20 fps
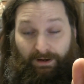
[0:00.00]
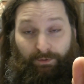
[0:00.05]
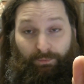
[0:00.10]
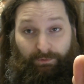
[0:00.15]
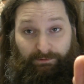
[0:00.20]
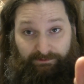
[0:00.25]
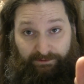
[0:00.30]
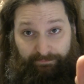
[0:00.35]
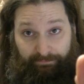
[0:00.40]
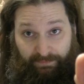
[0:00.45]
I
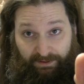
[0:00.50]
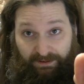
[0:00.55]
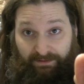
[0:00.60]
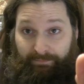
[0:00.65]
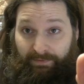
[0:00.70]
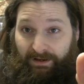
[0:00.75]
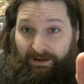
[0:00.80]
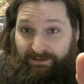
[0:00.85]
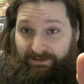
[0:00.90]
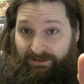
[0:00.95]
will admit,
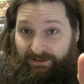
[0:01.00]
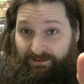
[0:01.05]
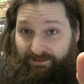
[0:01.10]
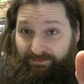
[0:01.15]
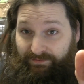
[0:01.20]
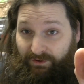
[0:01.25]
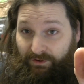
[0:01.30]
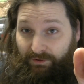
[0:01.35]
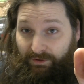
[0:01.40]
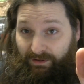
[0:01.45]
because it is
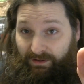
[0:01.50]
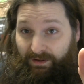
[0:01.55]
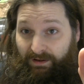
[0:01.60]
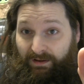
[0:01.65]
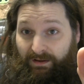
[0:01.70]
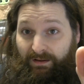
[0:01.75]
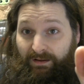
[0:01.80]
very,